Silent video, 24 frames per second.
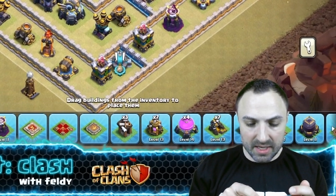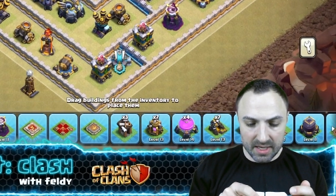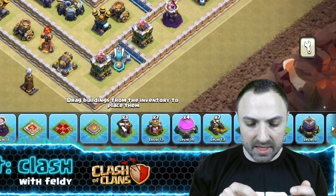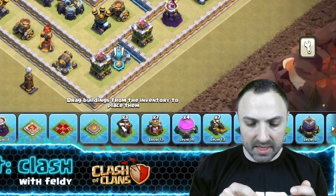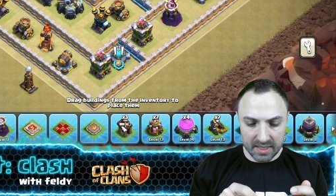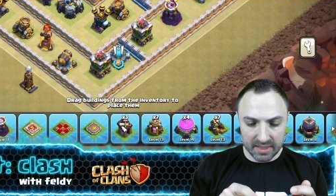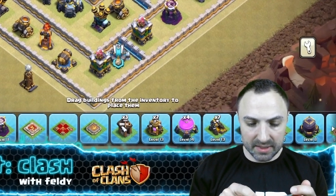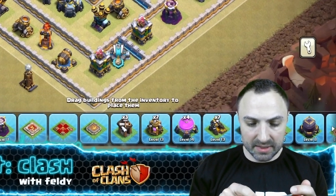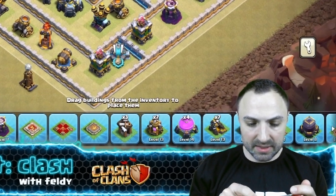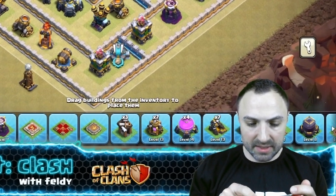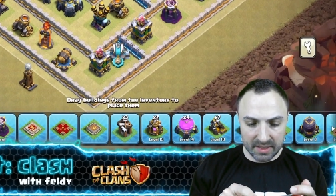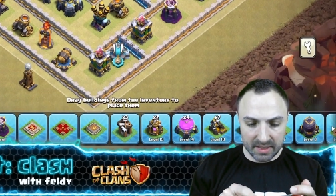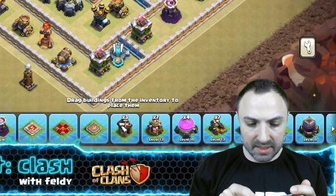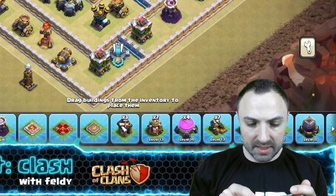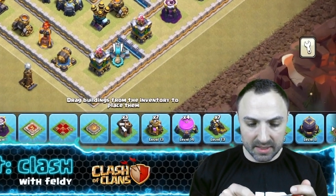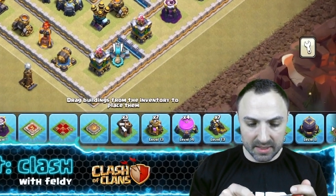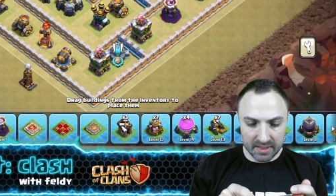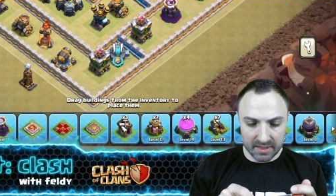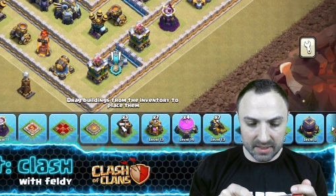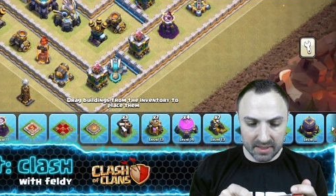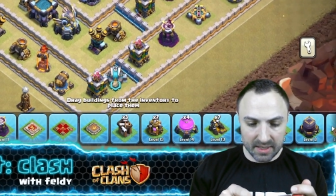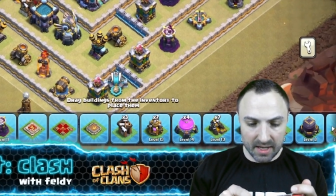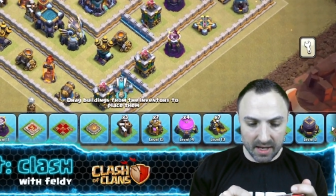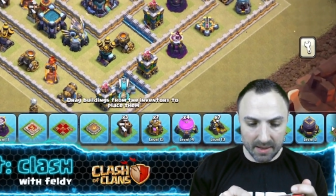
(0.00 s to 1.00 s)
and
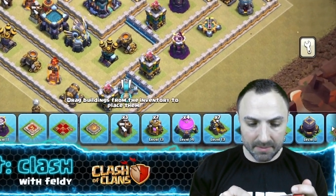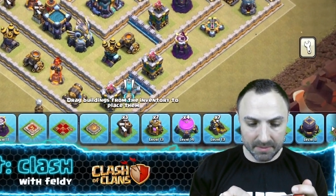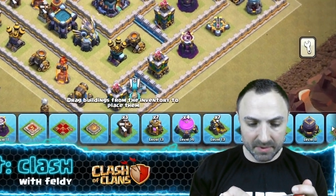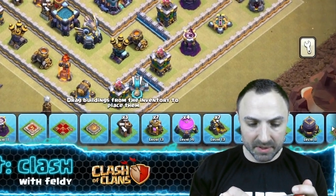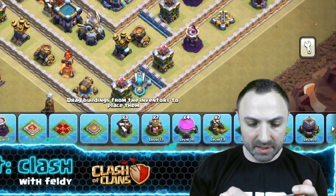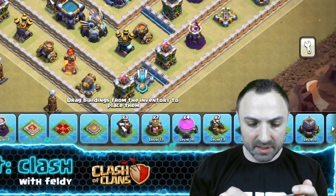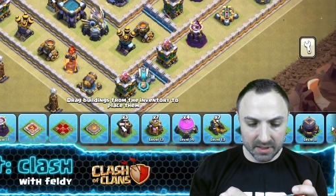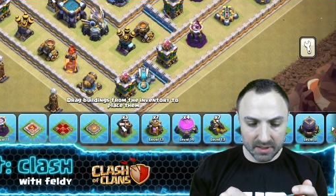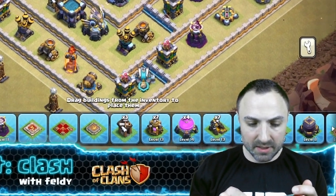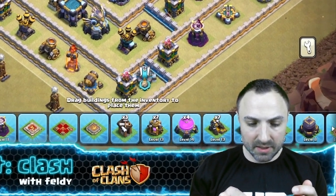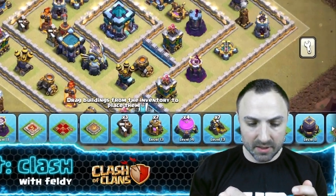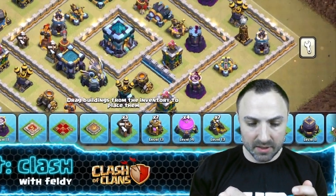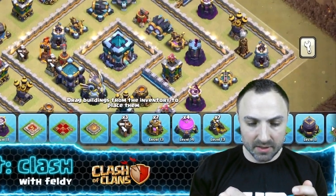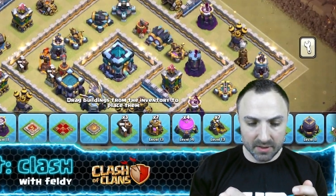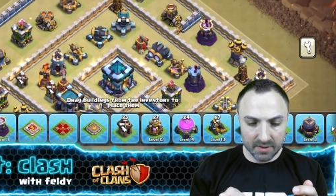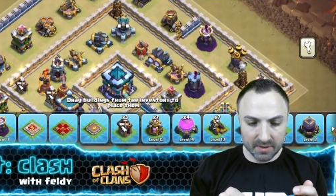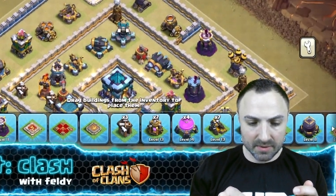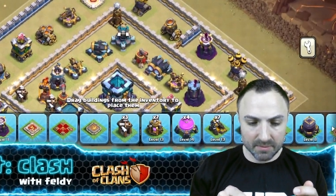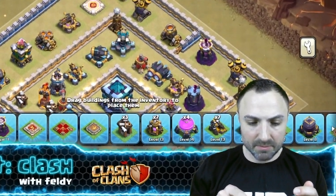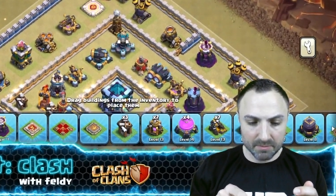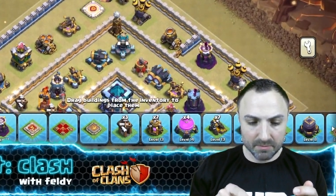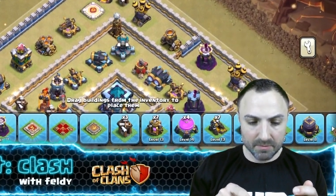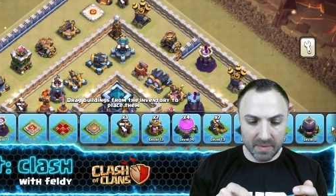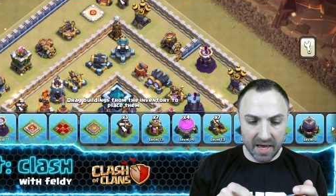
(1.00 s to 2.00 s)
I'm going to
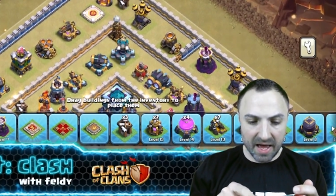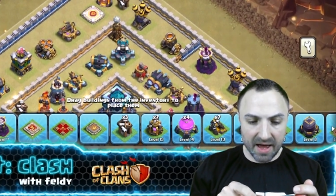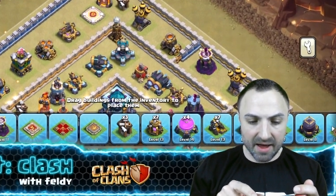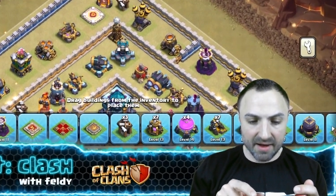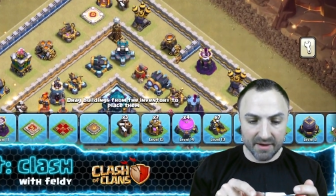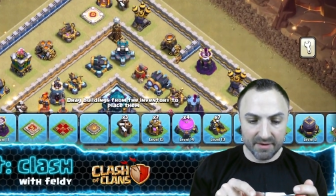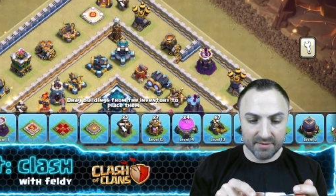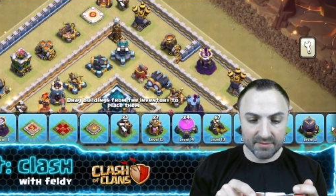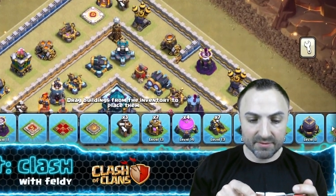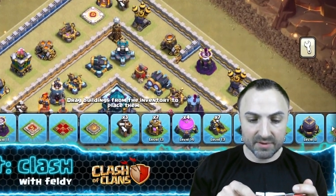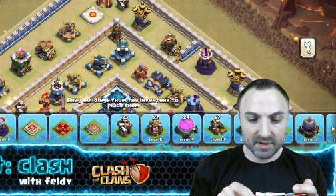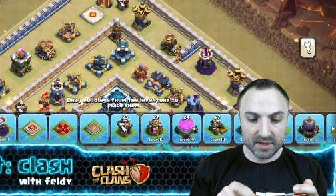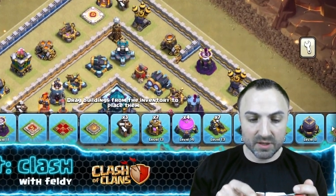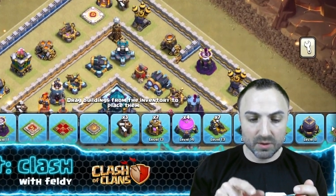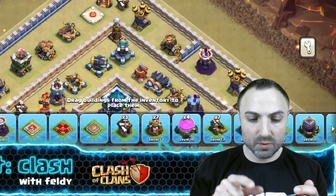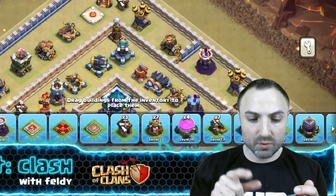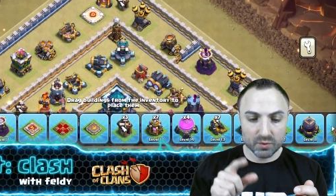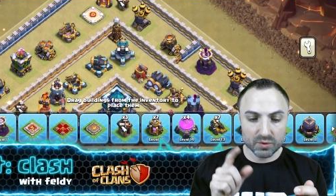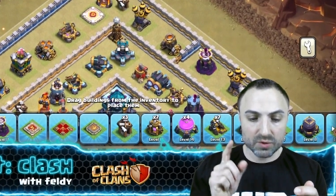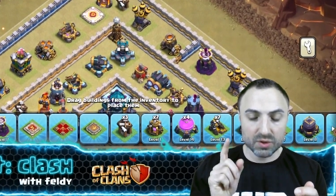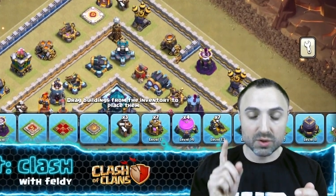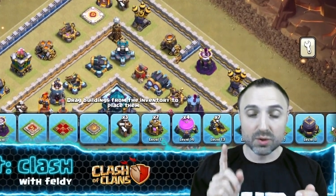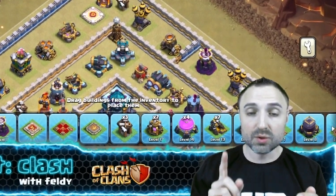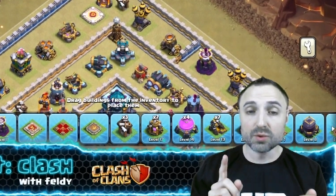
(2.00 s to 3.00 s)
have
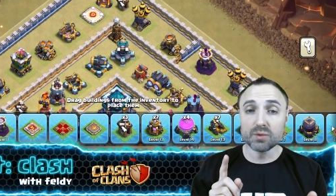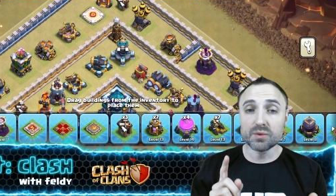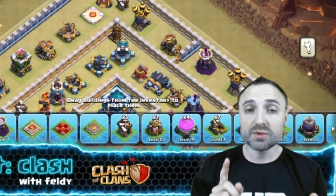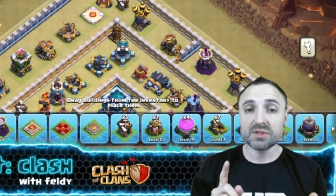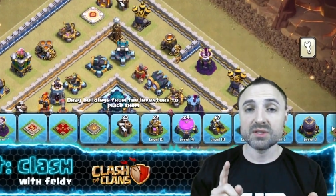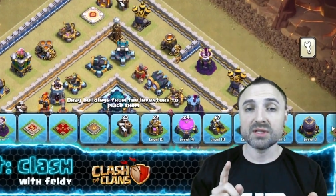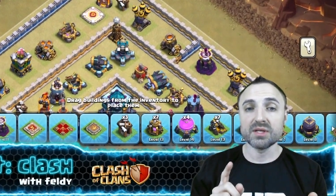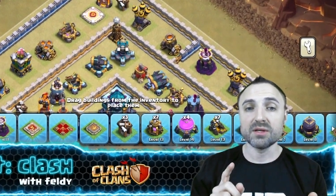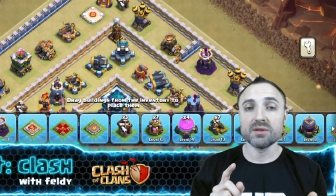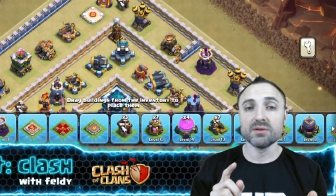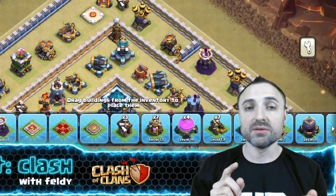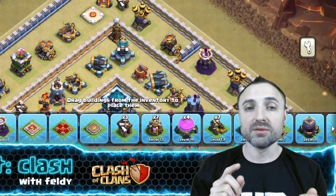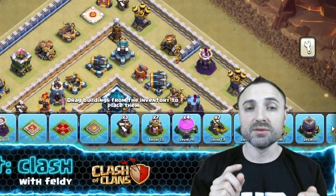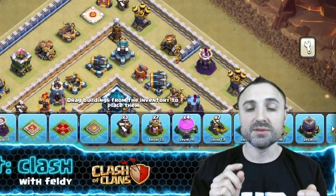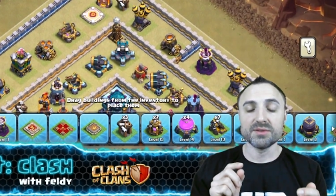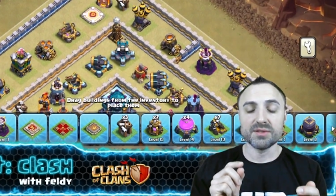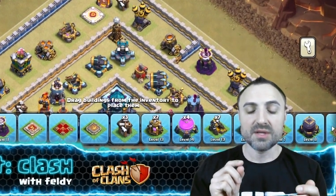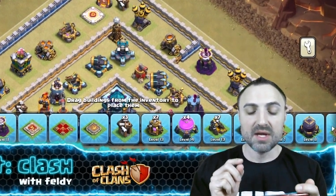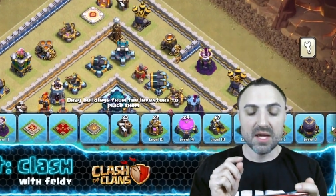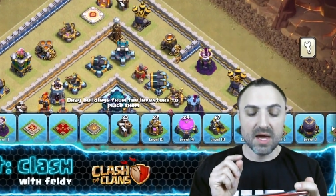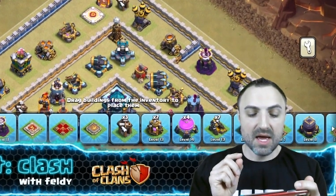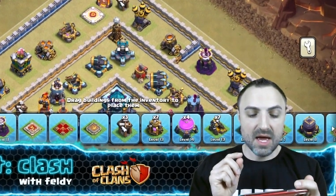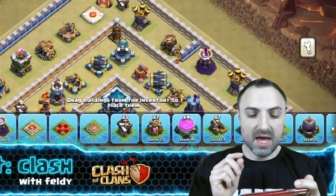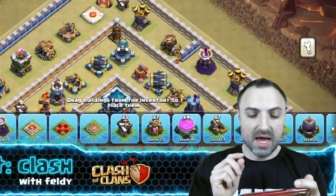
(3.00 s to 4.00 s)
2 singles
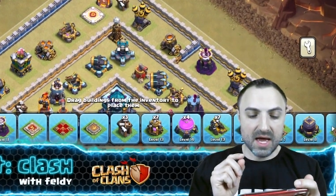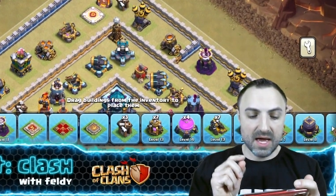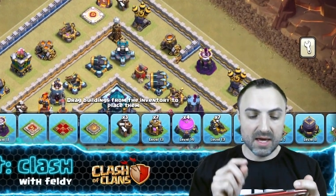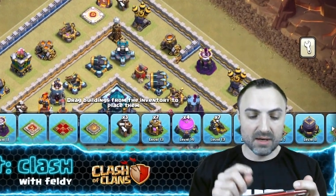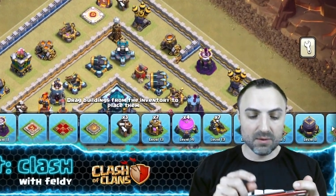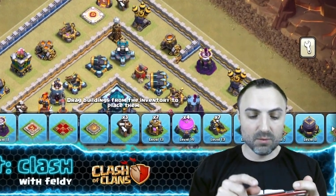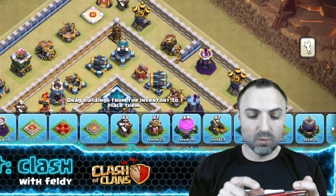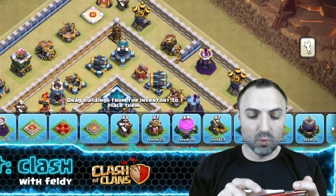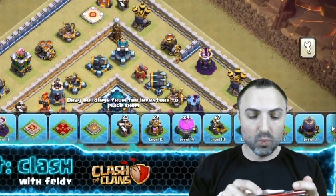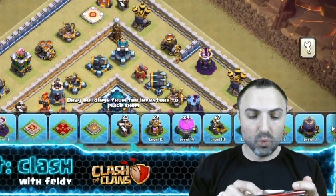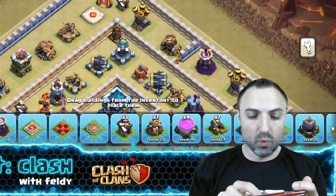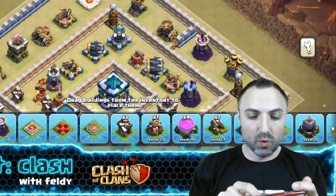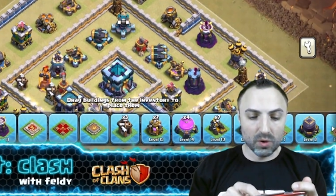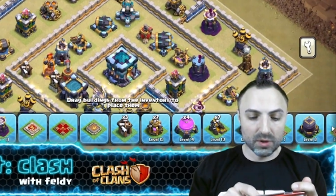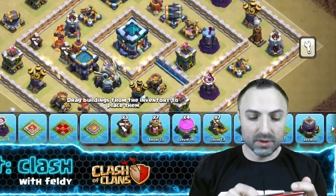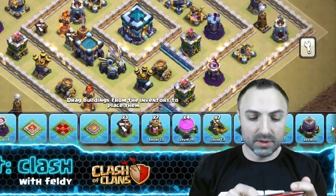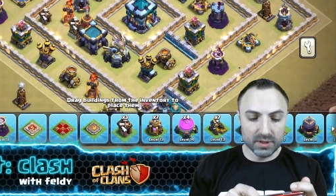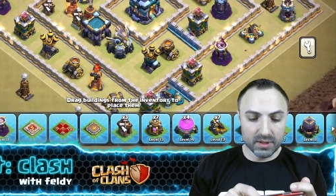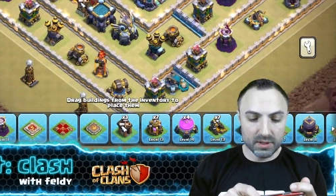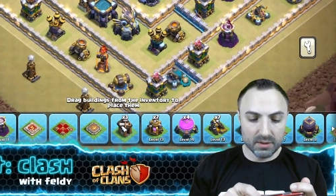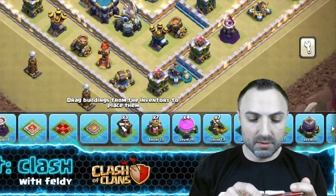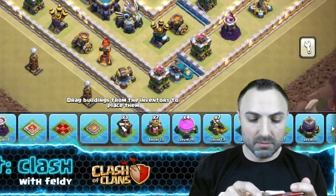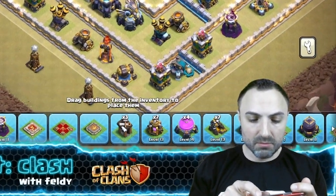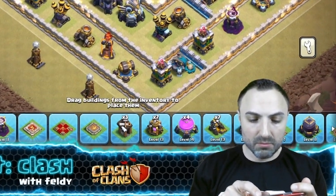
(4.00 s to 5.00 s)
and
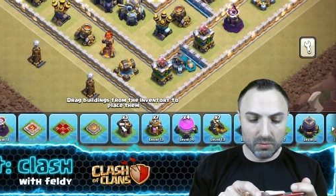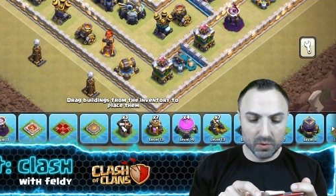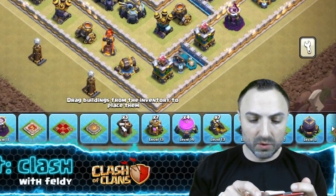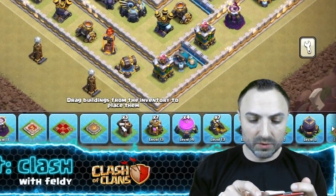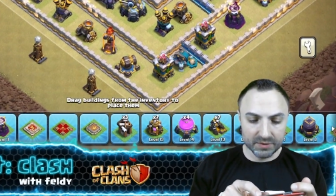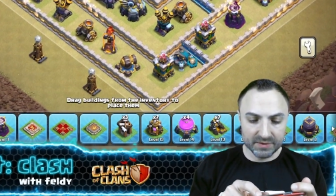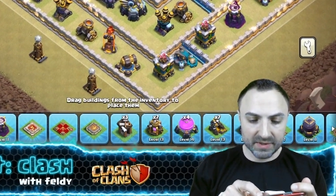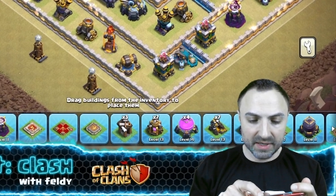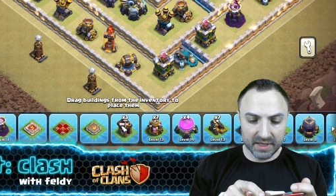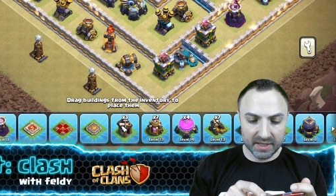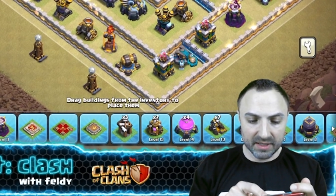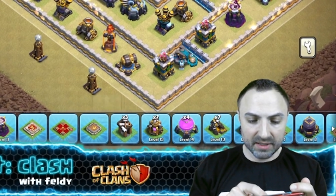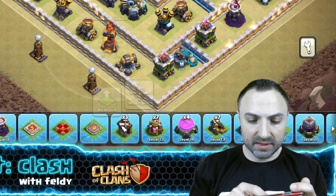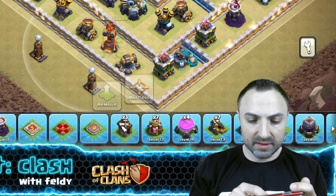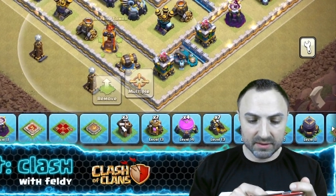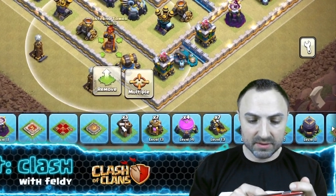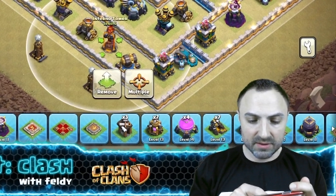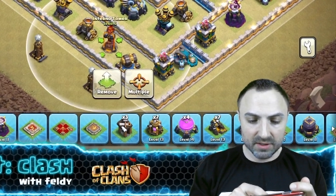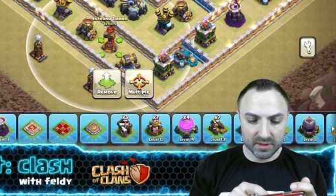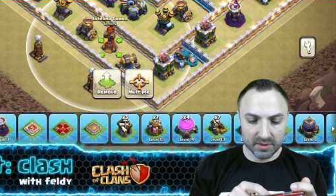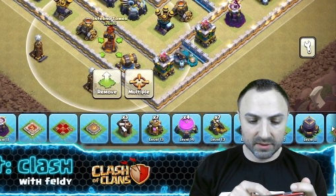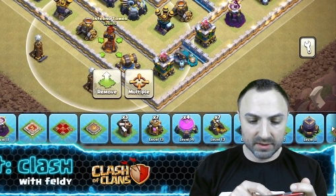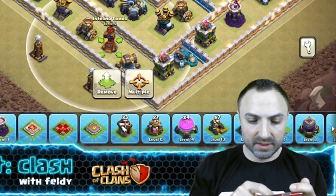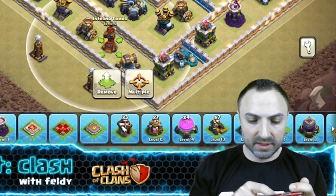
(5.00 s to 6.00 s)
1
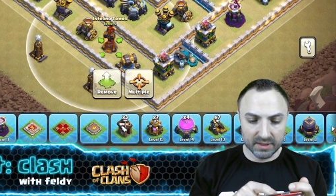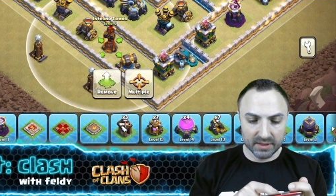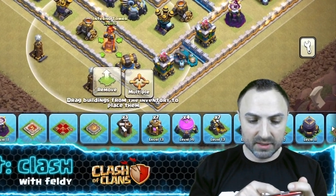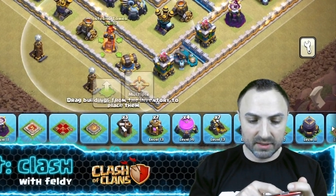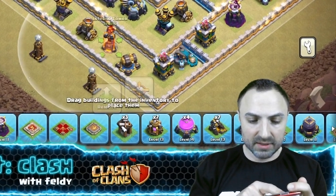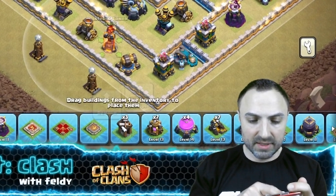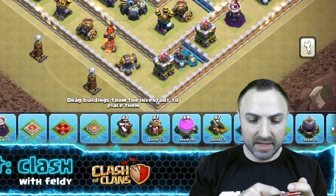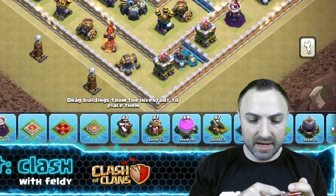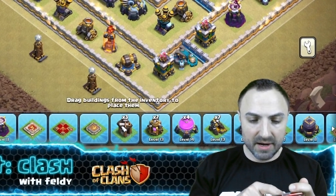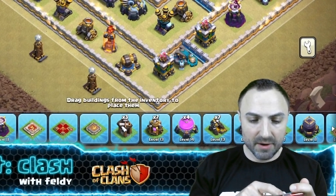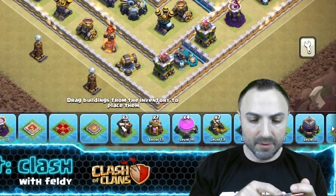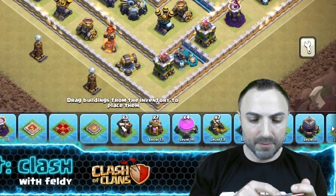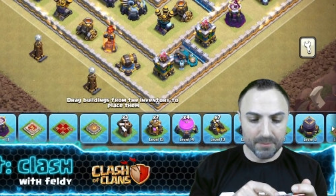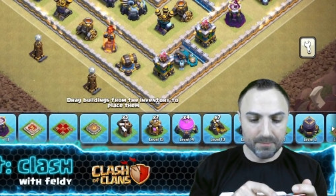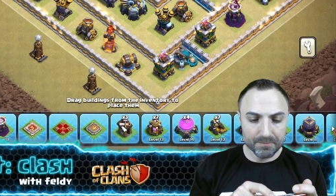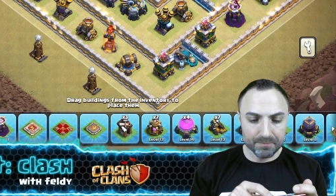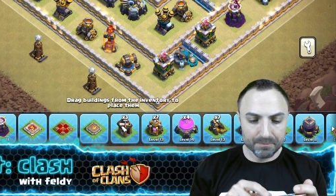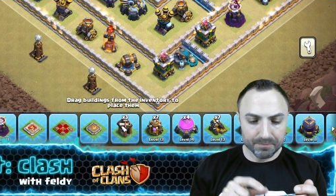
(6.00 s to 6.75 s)
multi-target. Now,